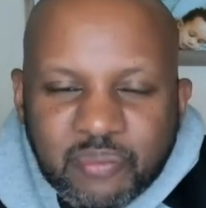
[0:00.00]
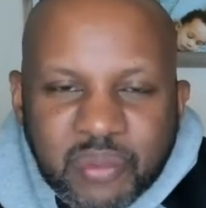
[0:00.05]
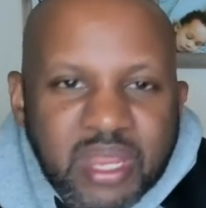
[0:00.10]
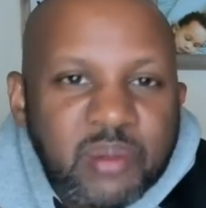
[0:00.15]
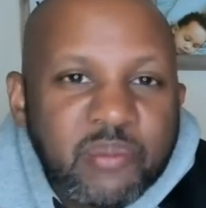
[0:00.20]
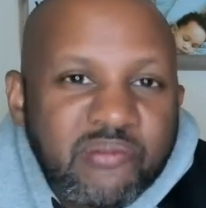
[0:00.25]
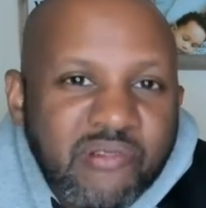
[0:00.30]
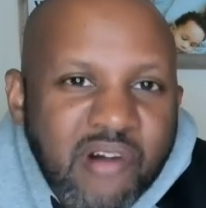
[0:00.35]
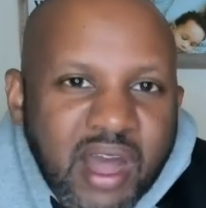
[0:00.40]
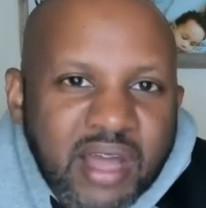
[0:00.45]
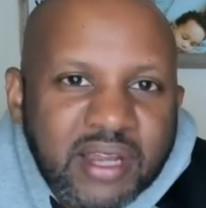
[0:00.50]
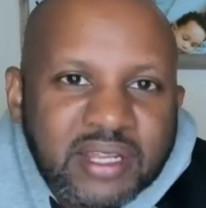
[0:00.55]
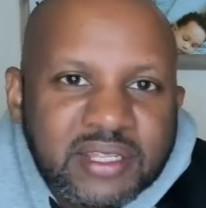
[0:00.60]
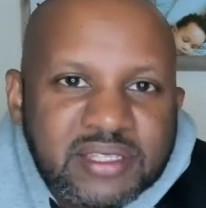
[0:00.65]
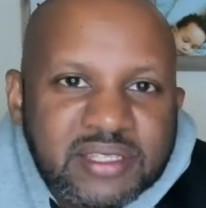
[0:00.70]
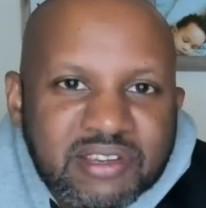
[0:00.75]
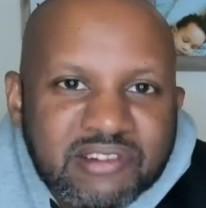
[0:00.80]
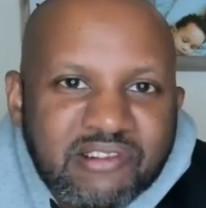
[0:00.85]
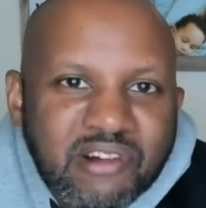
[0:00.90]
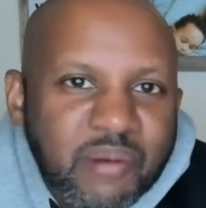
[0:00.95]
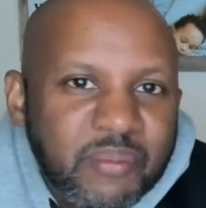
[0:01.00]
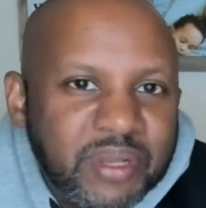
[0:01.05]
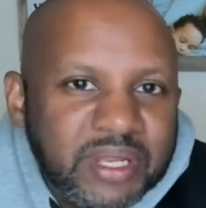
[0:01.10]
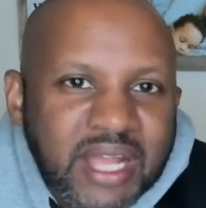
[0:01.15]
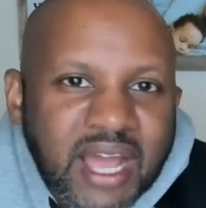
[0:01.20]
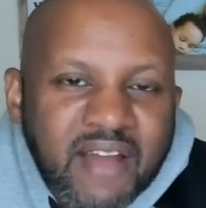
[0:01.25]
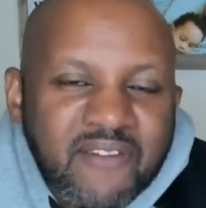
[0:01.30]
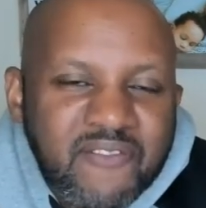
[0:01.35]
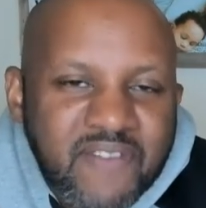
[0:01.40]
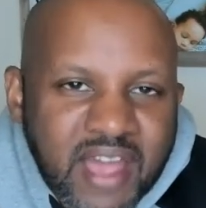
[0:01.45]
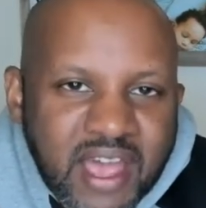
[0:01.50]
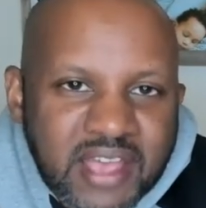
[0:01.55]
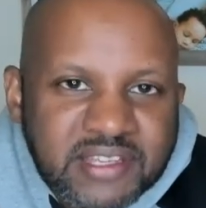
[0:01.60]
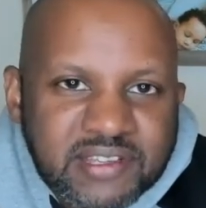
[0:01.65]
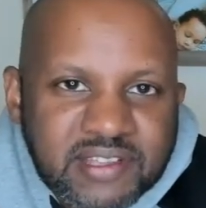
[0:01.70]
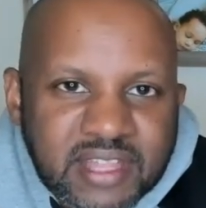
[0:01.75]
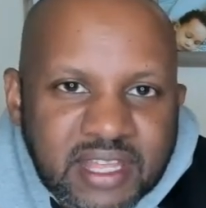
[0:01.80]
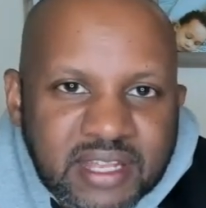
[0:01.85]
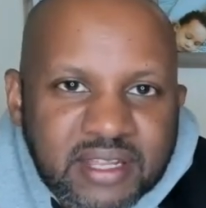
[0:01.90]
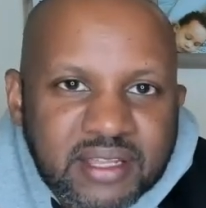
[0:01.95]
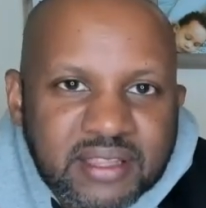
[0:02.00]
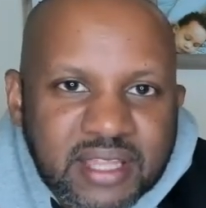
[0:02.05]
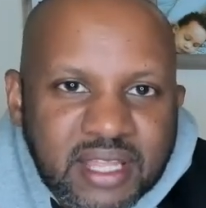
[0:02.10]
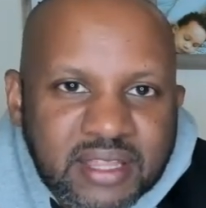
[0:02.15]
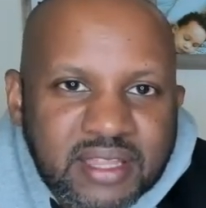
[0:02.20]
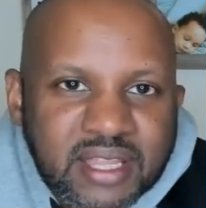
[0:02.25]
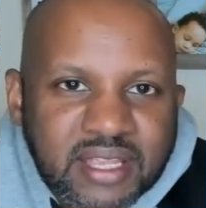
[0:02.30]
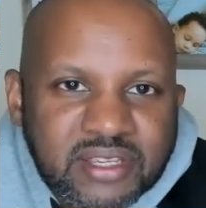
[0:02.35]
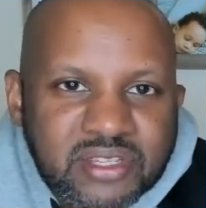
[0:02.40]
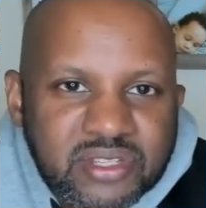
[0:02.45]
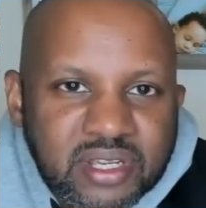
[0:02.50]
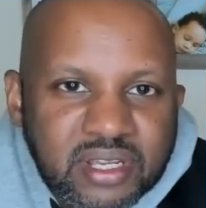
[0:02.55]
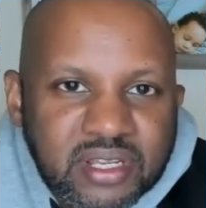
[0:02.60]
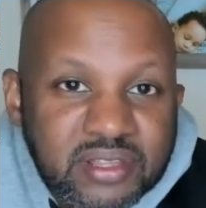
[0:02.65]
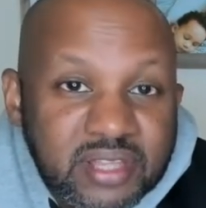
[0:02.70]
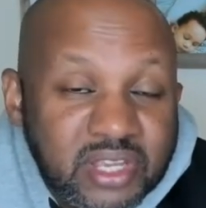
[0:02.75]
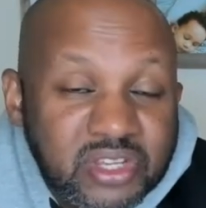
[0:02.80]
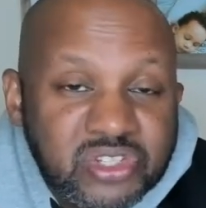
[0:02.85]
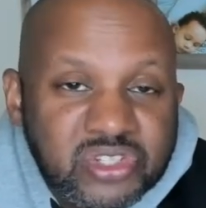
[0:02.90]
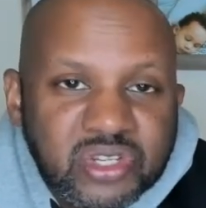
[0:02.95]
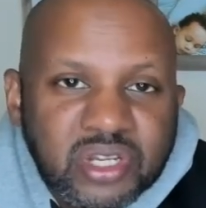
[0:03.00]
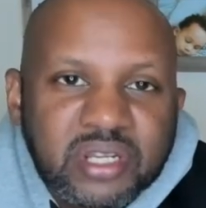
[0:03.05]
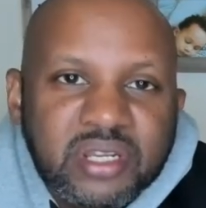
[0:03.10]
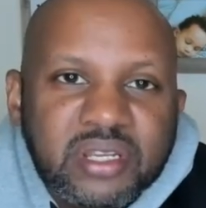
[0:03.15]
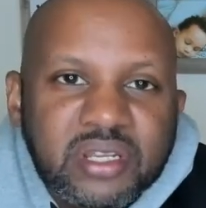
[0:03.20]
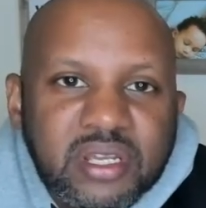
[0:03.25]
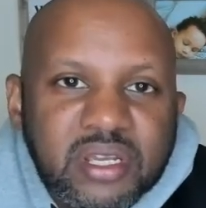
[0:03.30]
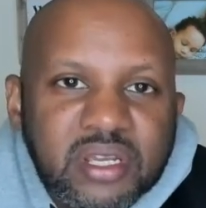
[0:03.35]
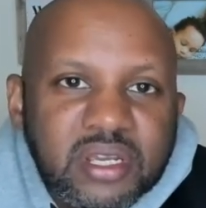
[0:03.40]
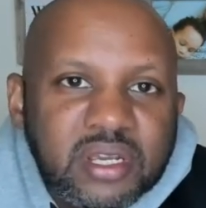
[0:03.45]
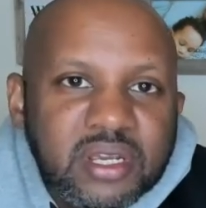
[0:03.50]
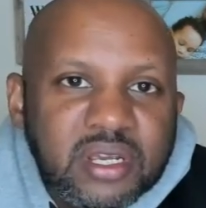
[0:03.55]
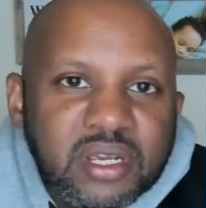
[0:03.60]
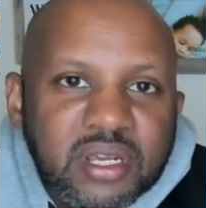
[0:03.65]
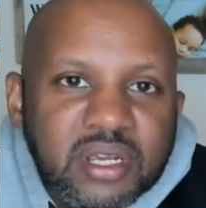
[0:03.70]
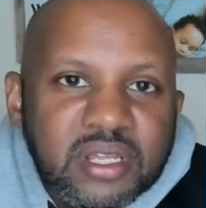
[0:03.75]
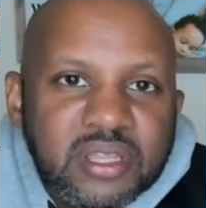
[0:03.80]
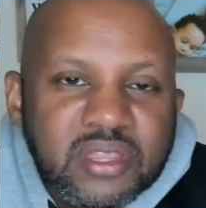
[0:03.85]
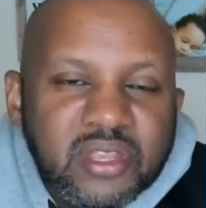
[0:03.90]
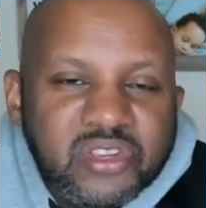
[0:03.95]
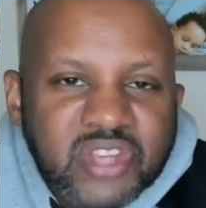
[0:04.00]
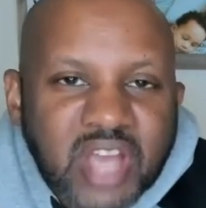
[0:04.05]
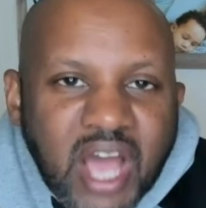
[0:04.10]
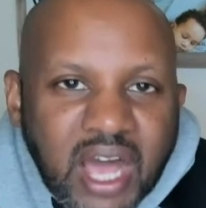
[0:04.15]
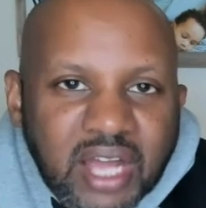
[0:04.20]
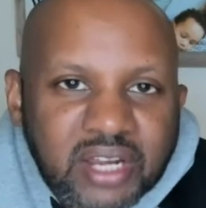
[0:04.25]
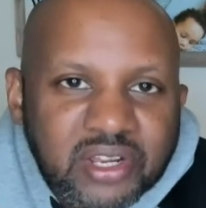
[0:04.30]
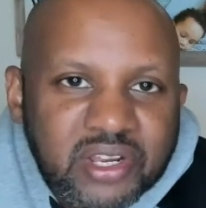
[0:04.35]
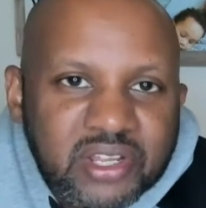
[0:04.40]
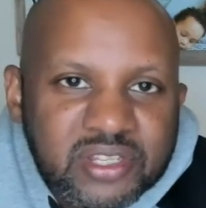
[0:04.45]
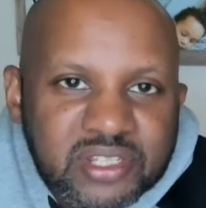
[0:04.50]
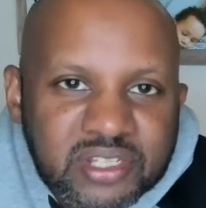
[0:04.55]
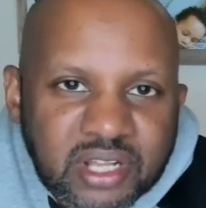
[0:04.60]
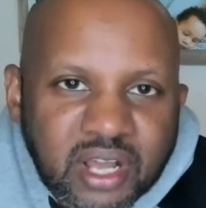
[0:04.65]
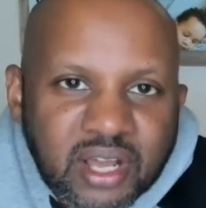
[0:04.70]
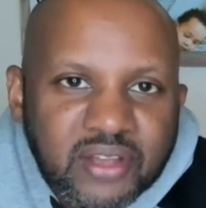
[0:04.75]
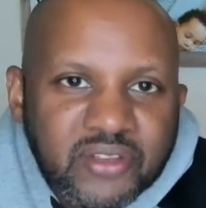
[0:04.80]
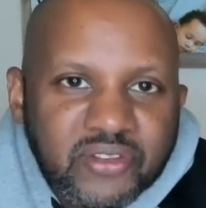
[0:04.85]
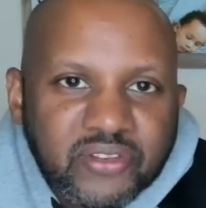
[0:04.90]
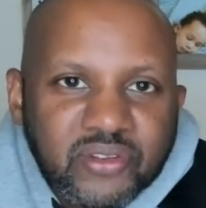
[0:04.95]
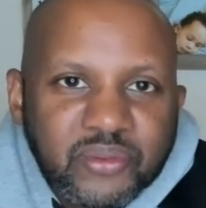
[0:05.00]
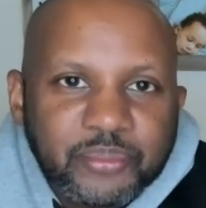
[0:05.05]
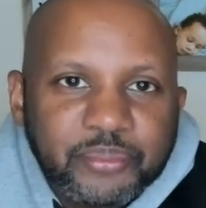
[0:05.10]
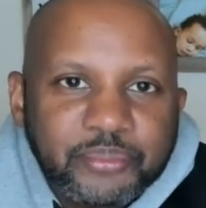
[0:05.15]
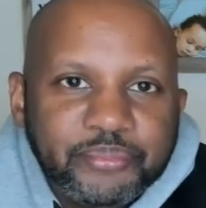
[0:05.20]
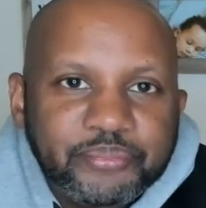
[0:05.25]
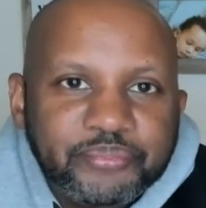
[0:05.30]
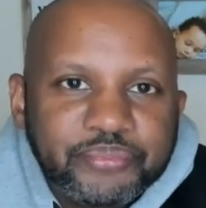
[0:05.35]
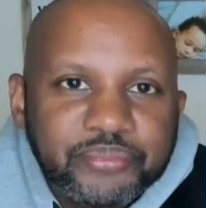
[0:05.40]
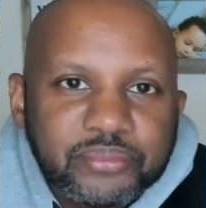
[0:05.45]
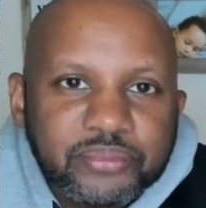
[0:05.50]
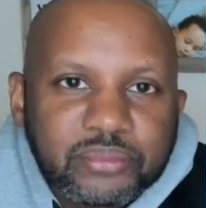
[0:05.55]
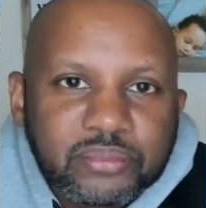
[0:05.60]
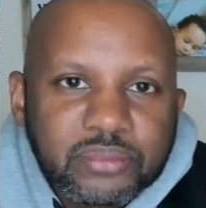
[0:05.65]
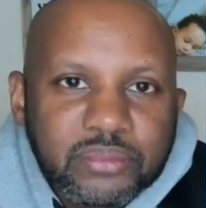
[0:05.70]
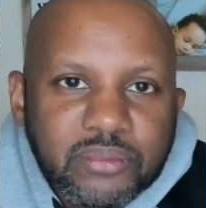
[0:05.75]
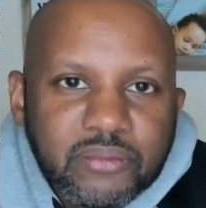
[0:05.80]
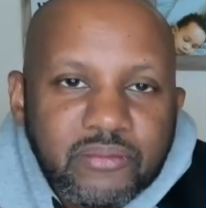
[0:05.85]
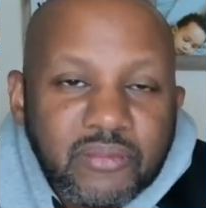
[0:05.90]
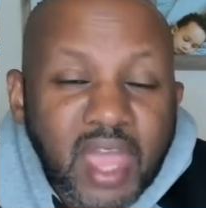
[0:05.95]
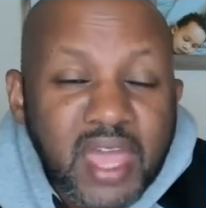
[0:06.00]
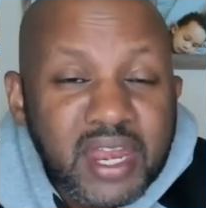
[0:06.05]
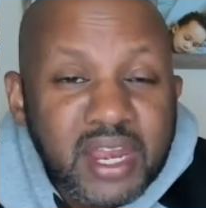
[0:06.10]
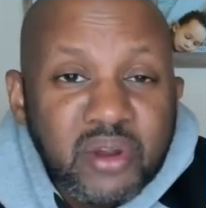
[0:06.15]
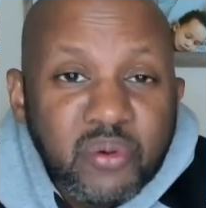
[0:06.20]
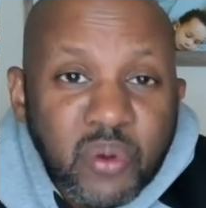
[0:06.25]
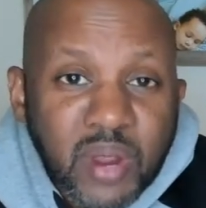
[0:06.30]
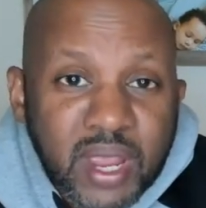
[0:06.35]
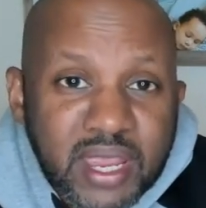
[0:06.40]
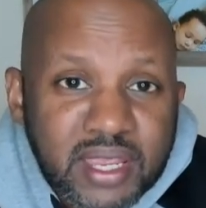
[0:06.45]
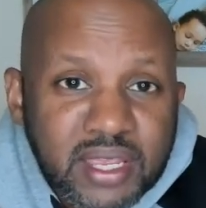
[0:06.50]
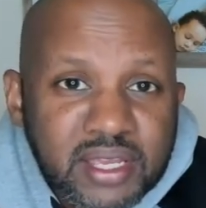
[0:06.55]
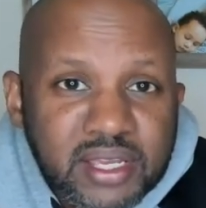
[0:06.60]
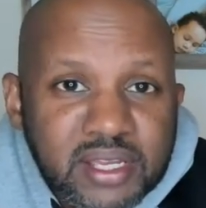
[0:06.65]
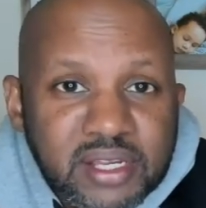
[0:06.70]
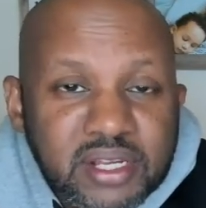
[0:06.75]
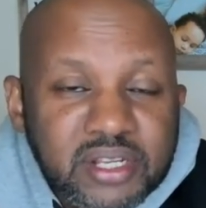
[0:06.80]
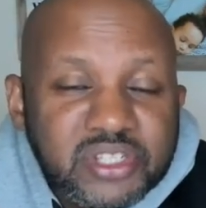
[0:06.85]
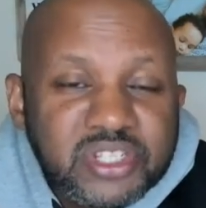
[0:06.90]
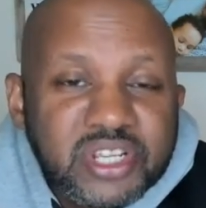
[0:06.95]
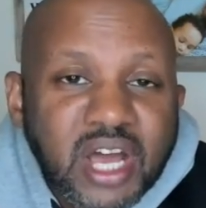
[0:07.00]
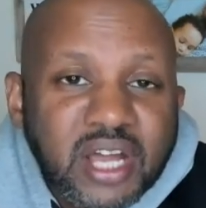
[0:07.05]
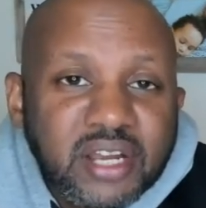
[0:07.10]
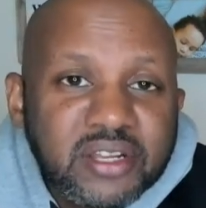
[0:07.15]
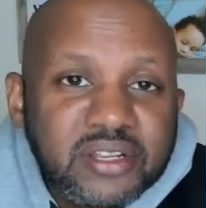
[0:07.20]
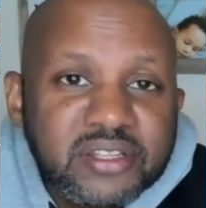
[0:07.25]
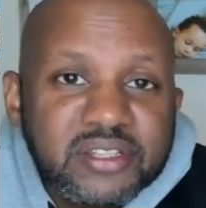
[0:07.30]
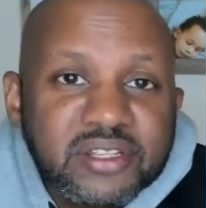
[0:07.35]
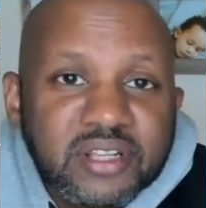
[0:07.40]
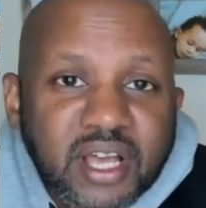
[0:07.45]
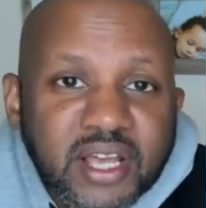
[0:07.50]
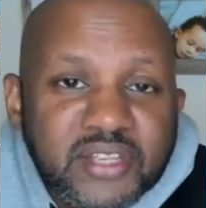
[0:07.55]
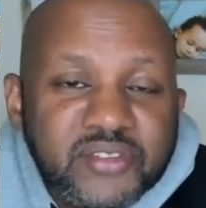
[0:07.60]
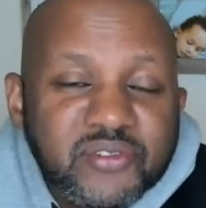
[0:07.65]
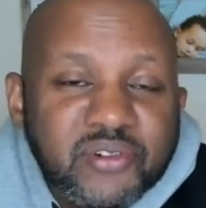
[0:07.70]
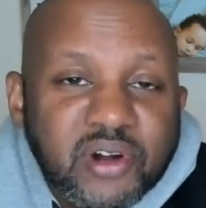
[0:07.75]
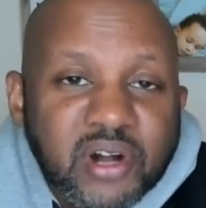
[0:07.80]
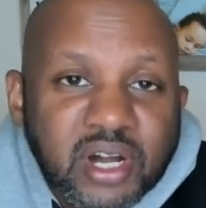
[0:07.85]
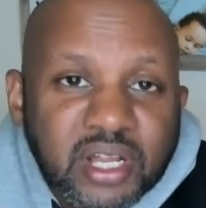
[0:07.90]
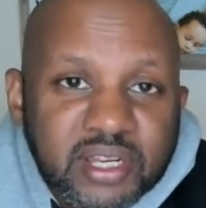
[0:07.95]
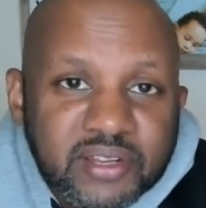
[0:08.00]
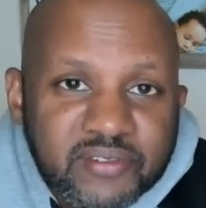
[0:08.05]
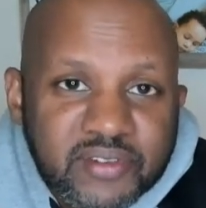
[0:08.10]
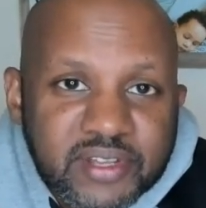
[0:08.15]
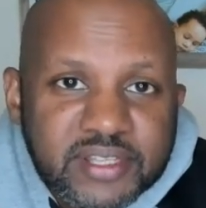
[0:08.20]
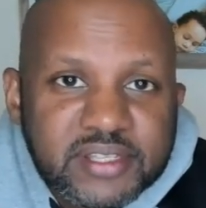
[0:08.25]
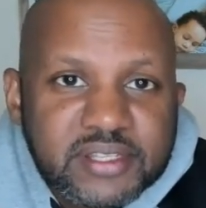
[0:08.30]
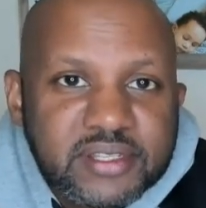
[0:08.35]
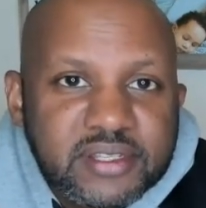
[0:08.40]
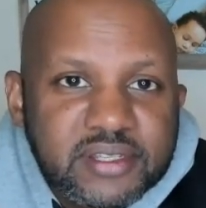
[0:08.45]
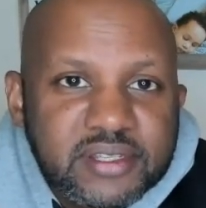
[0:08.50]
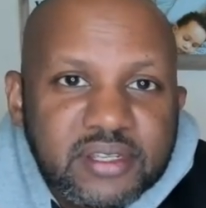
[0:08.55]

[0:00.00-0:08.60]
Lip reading: prodded to grow up a lot faster than they should. The childhood is lost, and in a way, childhood is lost for all of us.